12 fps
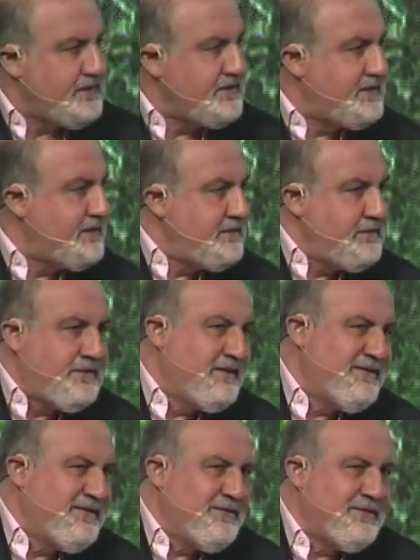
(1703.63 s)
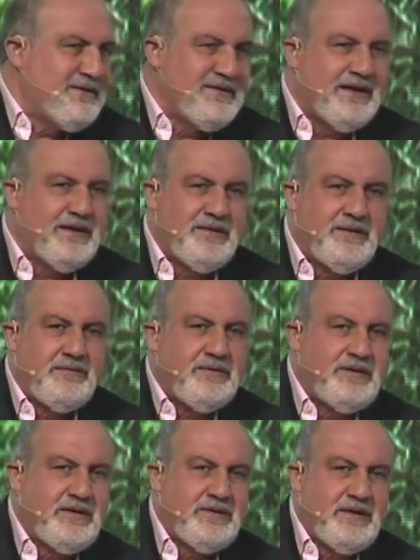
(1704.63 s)
can tell
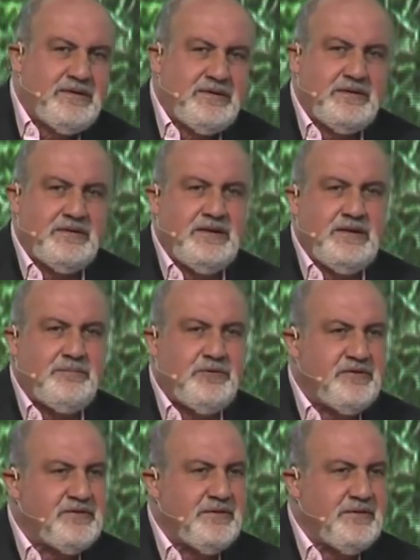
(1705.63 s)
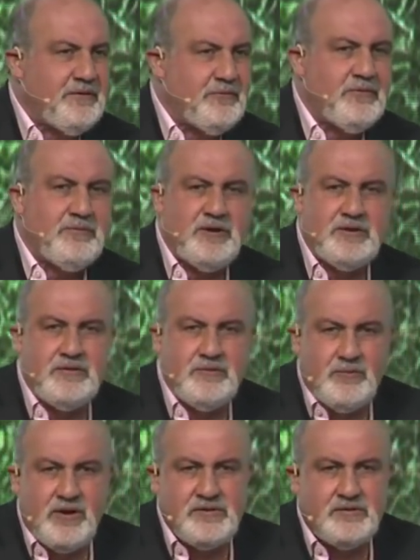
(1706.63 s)
that a person, a warmonger
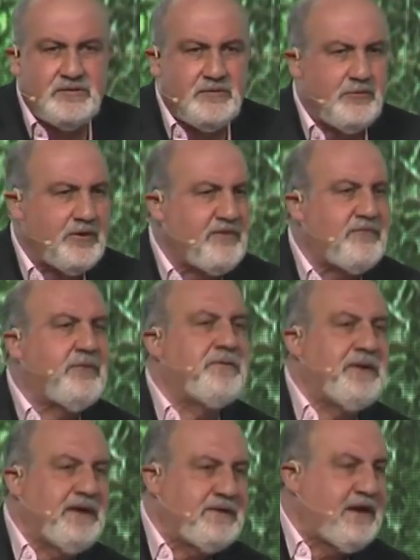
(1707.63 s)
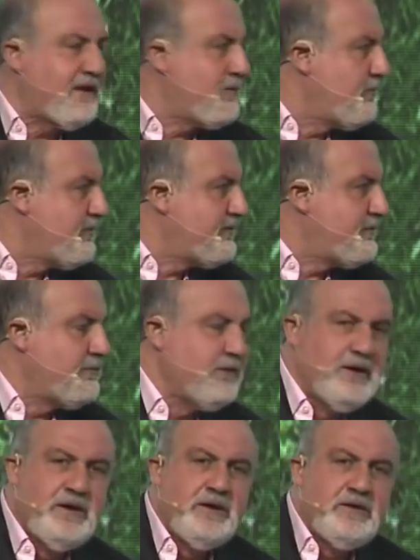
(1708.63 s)
in Washington working for a think tank wants you
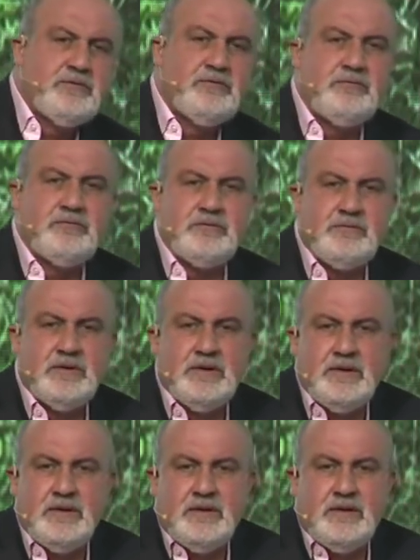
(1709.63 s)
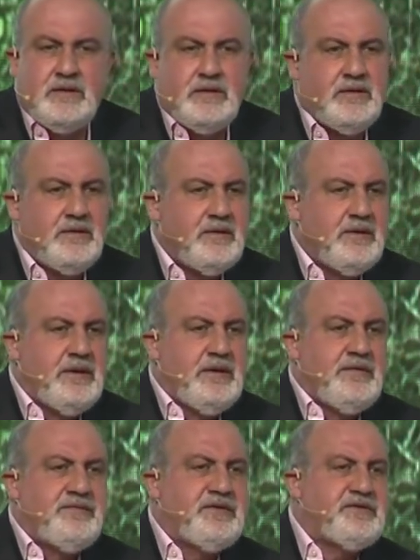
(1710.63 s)
to
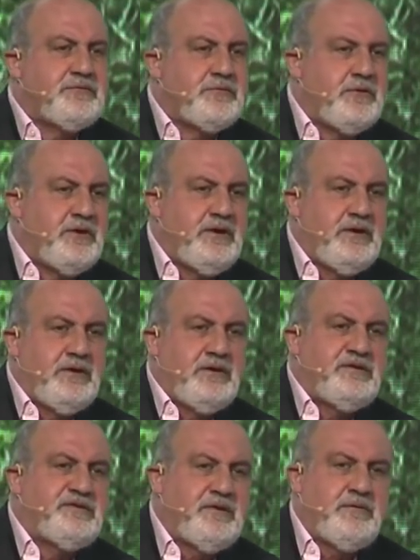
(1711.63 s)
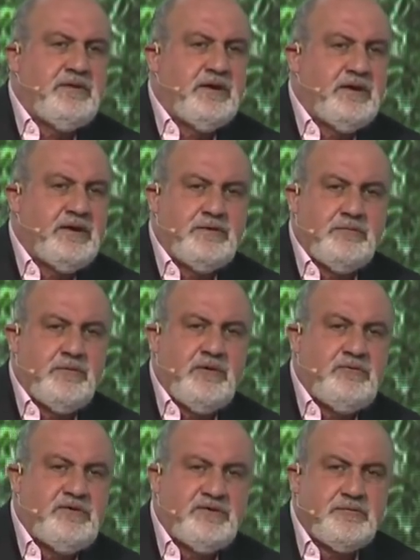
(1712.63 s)
destroy Syria like the way
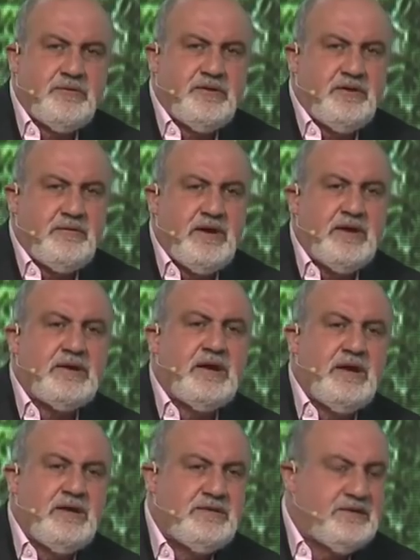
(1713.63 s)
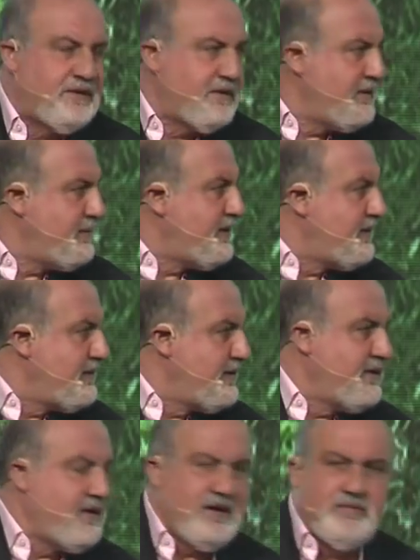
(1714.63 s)
we destroyed Iraq and Libya
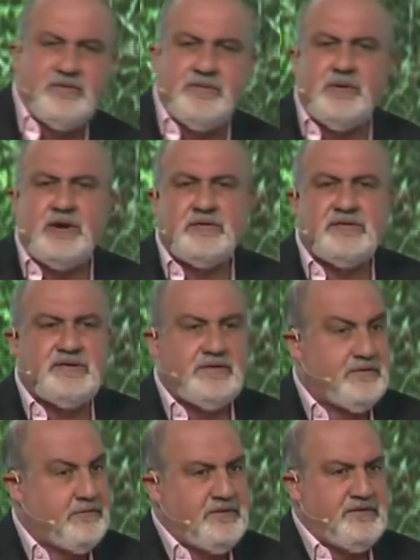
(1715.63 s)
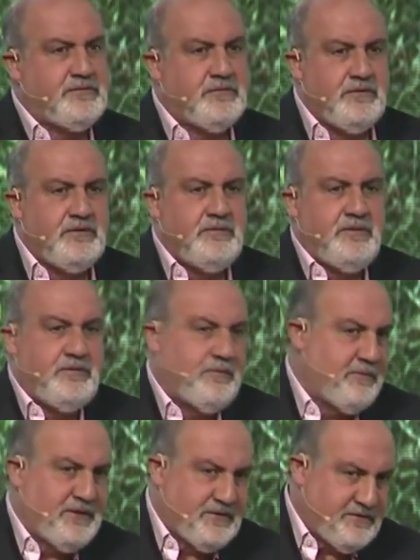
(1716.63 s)
in the name of democracy. So we destroy,
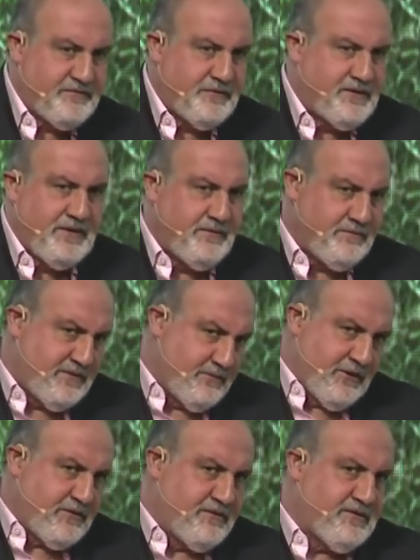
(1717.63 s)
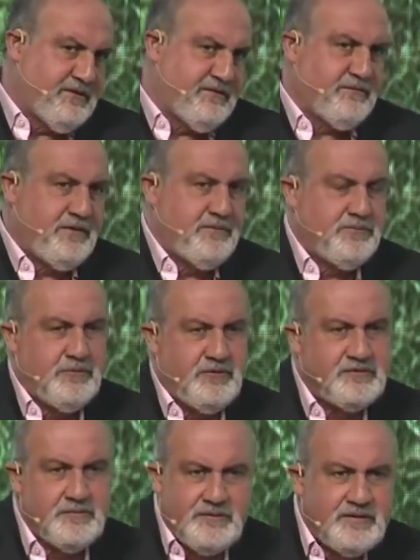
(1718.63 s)
because for them, democracy is very
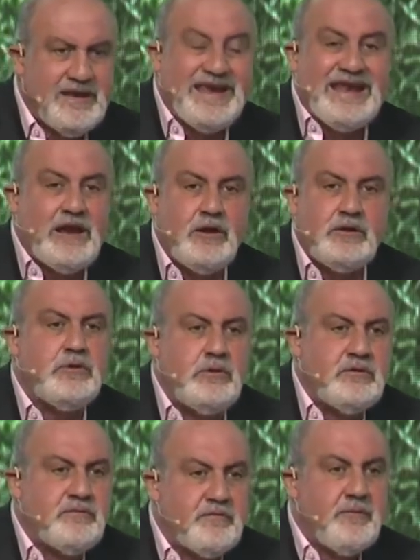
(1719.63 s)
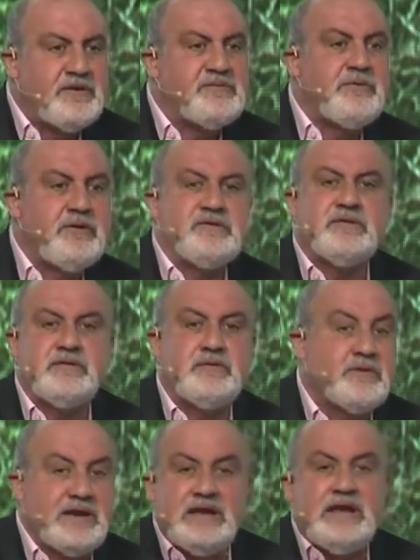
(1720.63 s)
important. So they cannot learn from experiences.
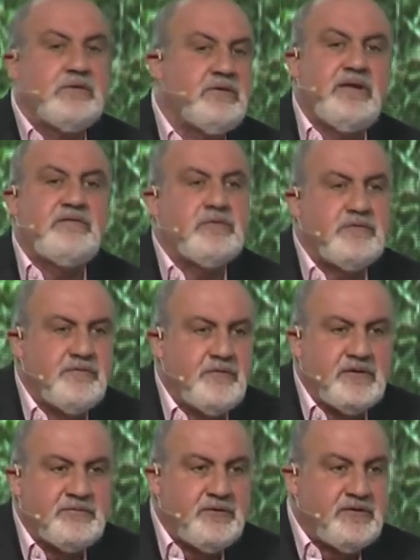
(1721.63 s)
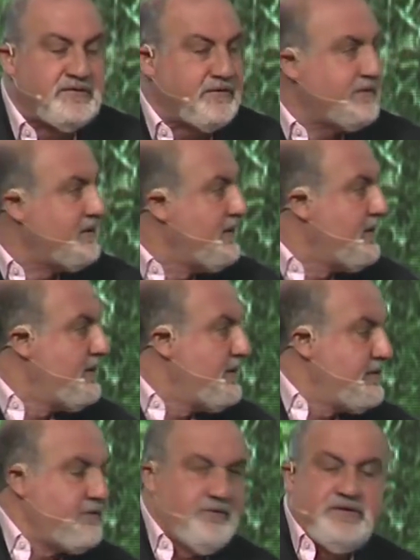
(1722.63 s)
You can never learn from experiences.
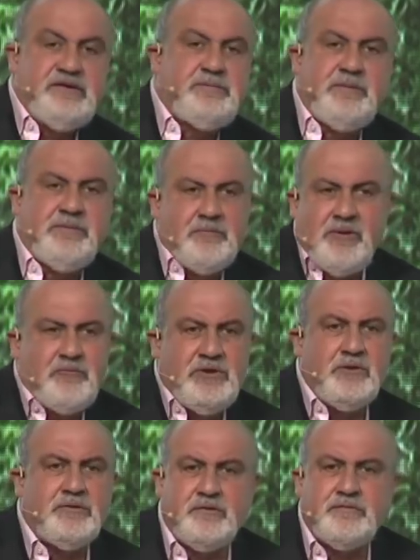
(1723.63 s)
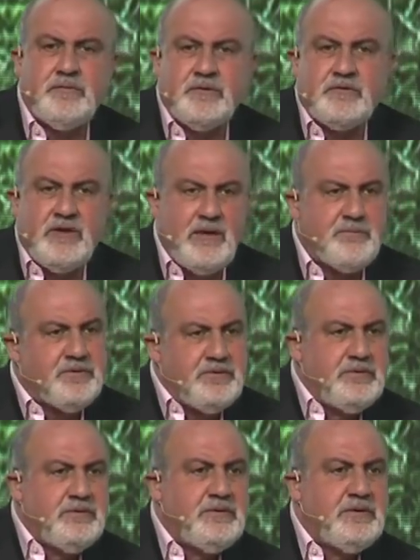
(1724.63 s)
So these people, but we know they're full of crap.
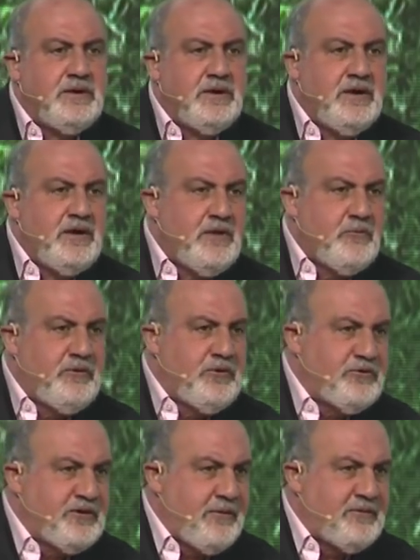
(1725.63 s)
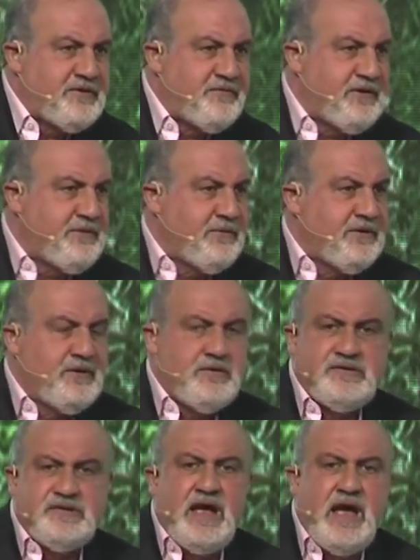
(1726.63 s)
We know Thomas Friedman is
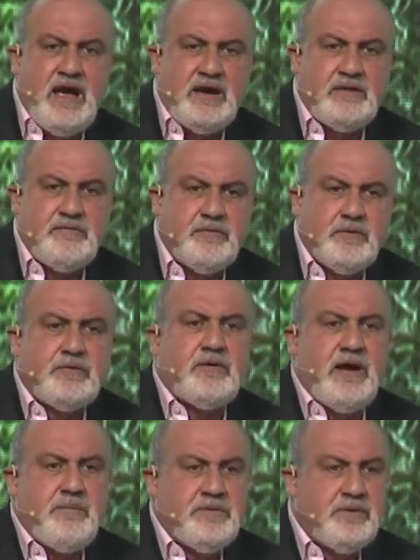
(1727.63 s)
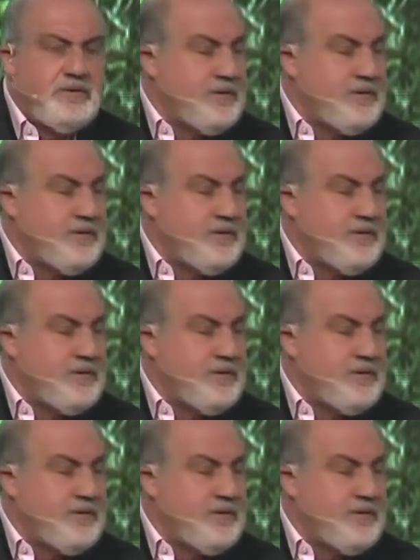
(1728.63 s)
just a hack full of crap.